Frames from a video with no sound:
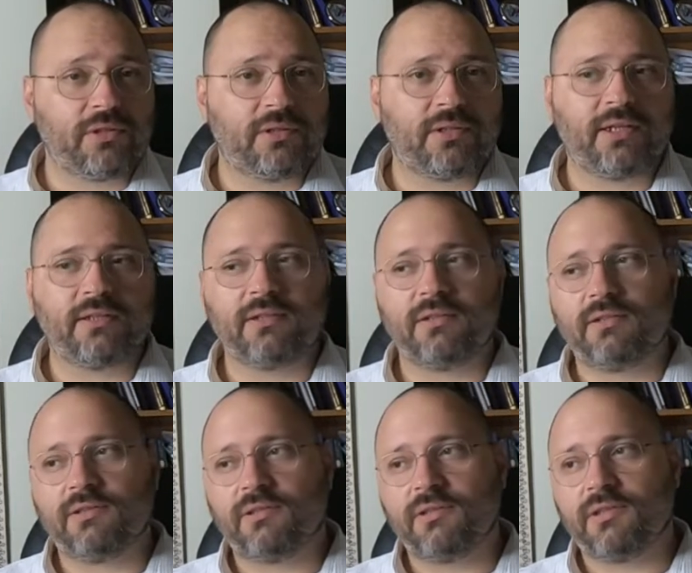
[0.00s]
that the
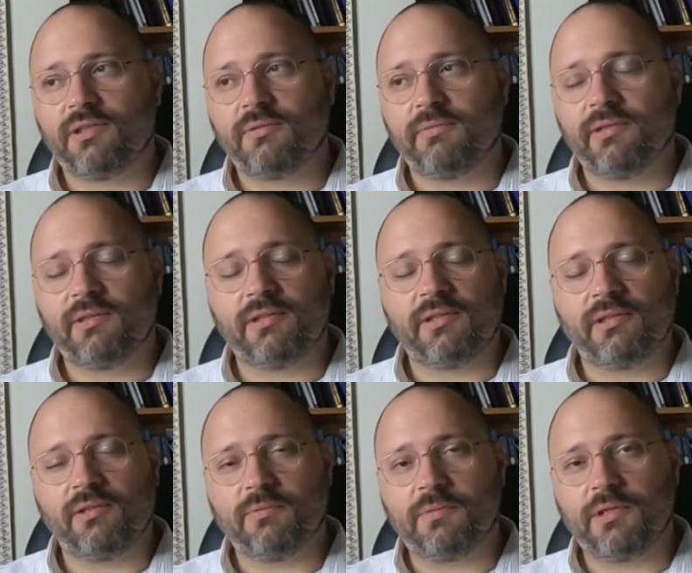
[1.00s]
Turkish
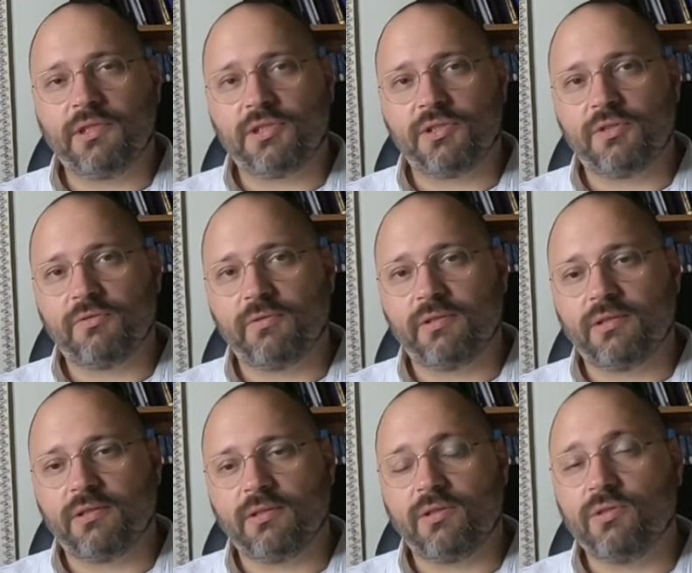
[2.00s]
military operations
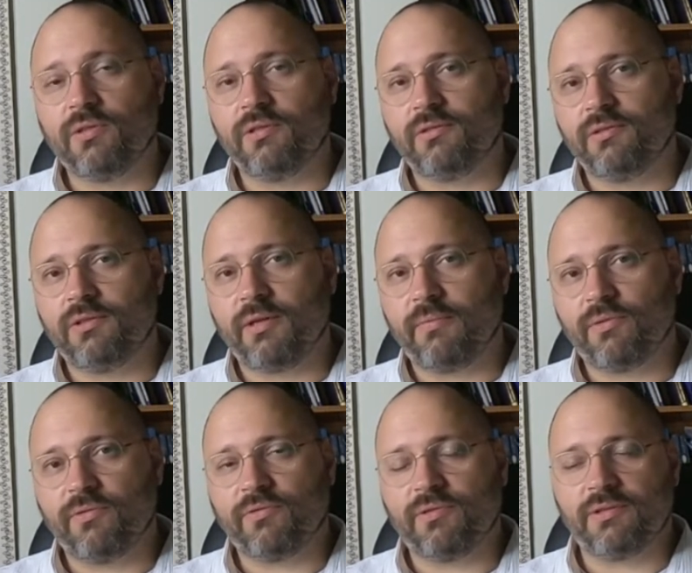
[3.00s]
will go into the depth
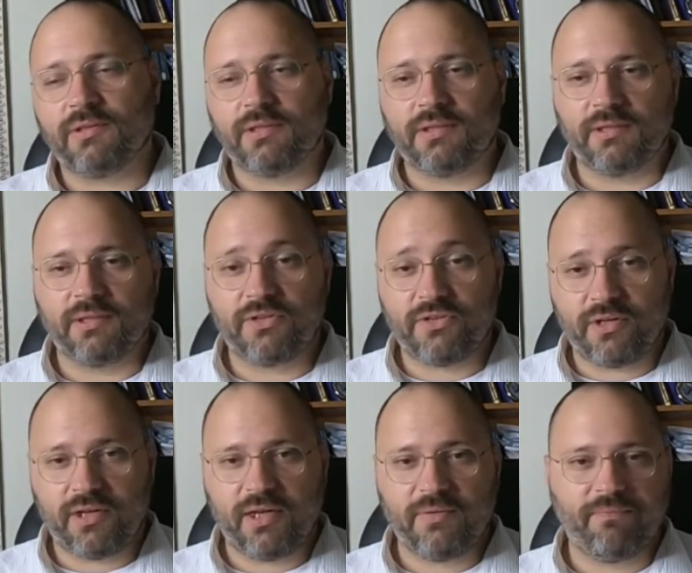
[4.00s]
of the
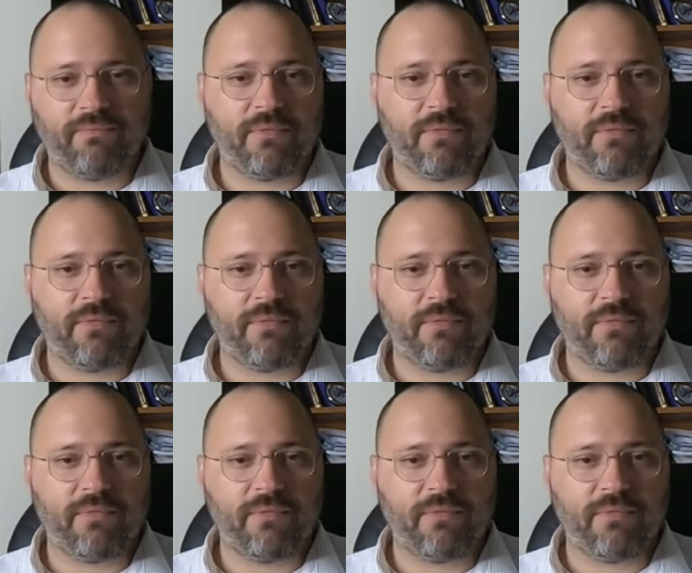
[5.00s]
Syria,